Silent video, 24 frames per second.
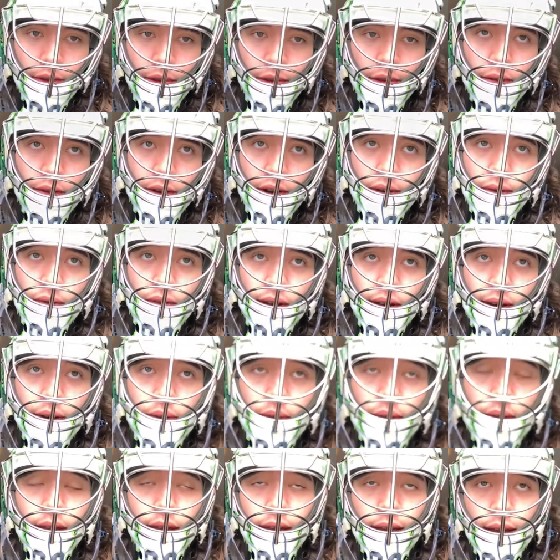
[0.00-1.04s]
It's very
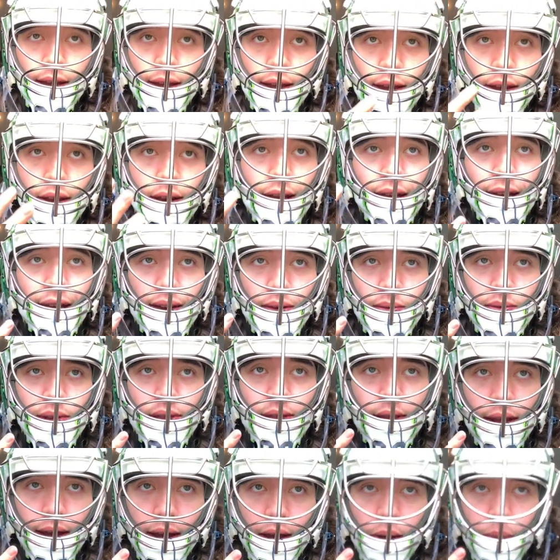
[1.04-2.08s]
vital. And
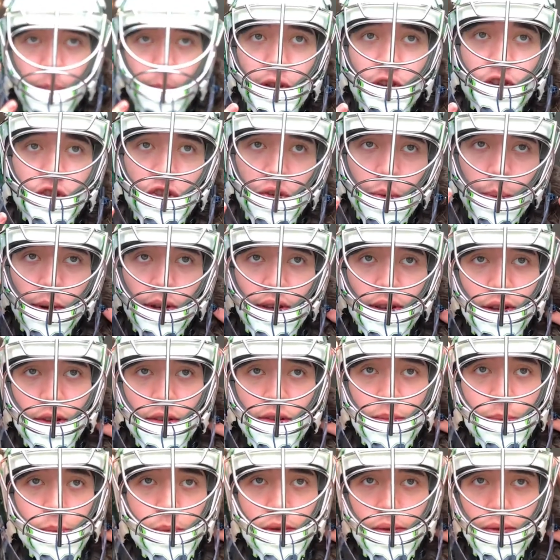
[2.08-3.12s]
having the helmet so it
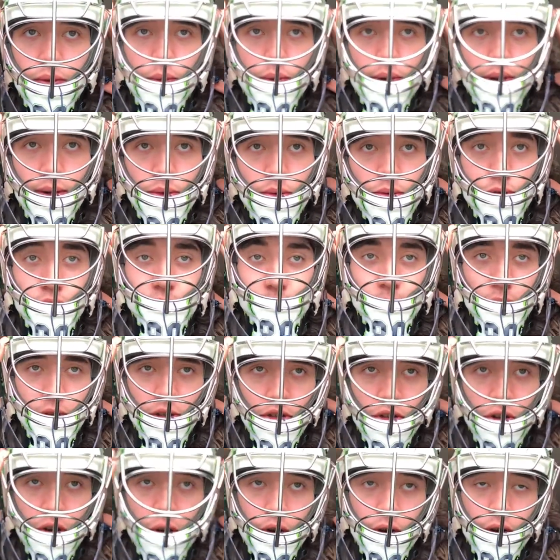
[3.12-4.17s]
doesn't move around too
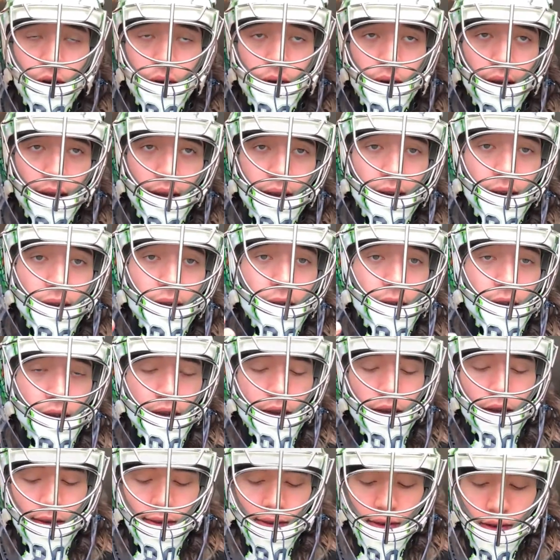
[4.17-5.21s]
much on your head
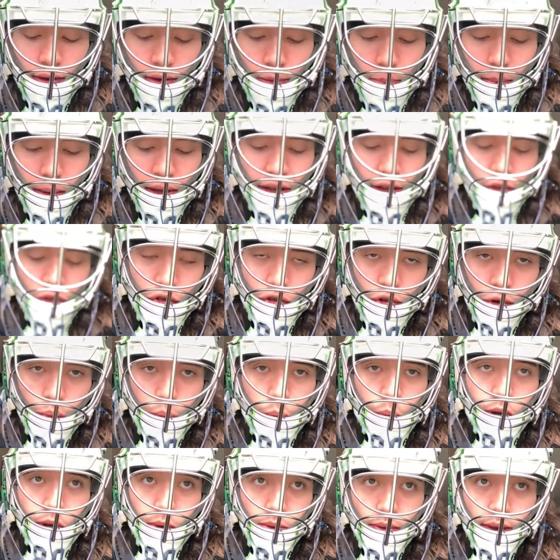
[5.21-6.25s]
is going to make it so
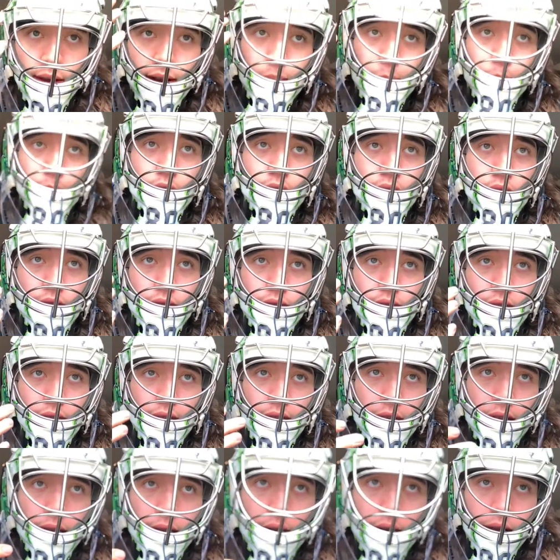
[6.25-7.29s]
when you take a ball off the
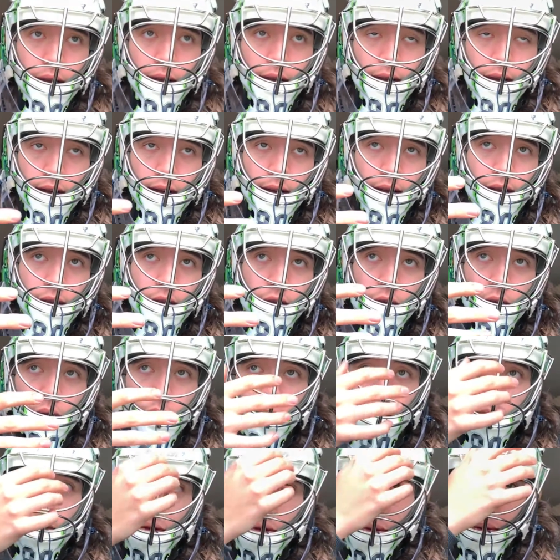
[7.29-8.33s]
head, it
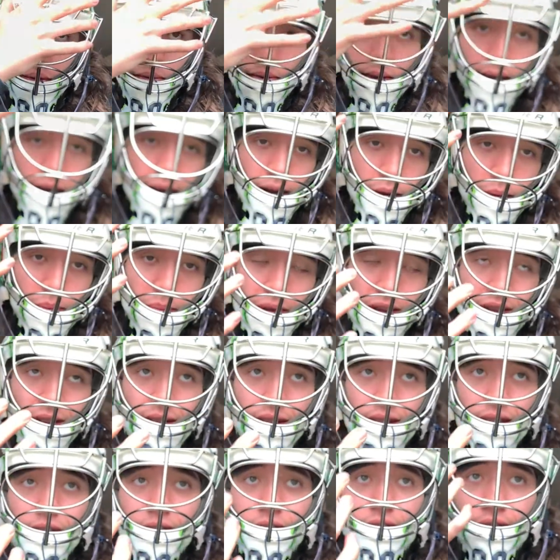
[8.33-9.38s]
goes through the helmet
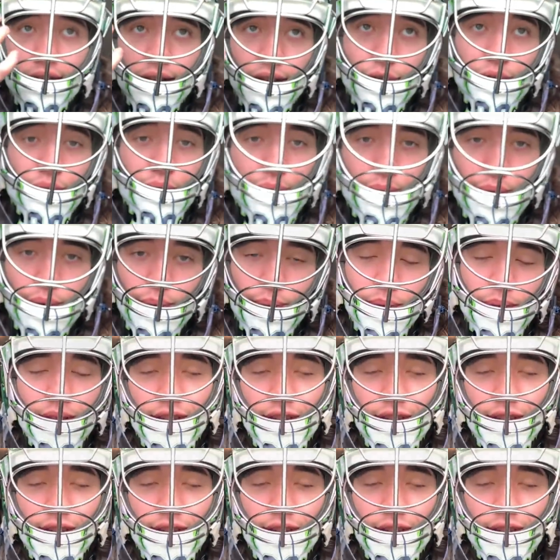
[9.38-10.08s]
and not through